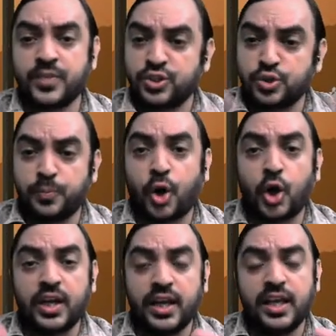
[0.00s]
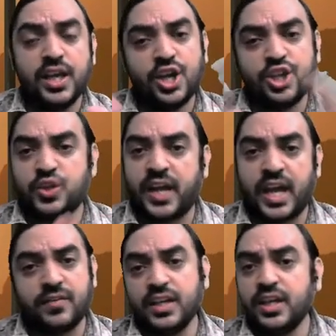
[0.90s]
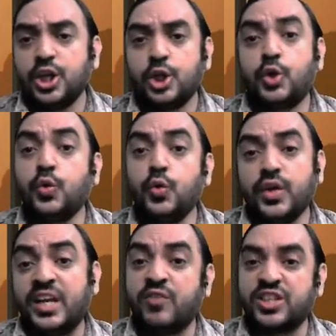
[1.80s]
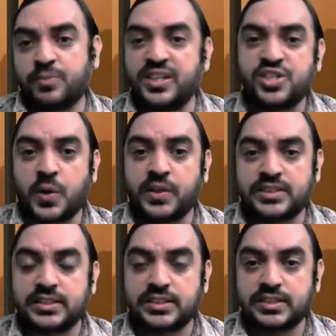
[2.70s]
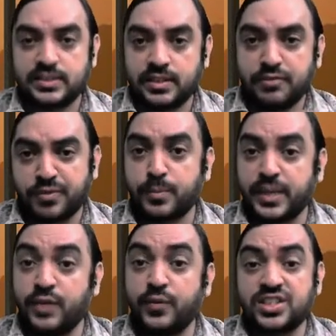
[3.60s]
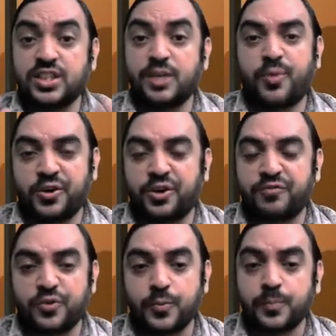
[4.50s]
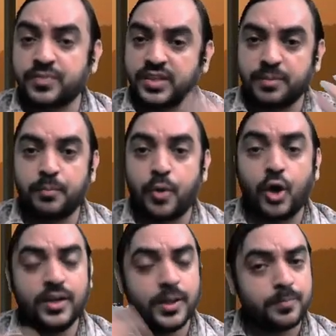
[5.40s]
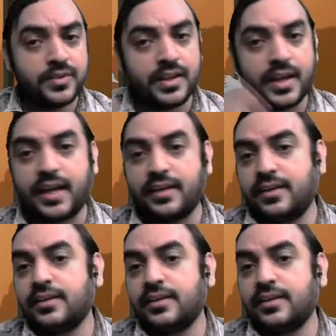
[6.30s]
So broadly, you are having two investment choices from the investor point of view, bond and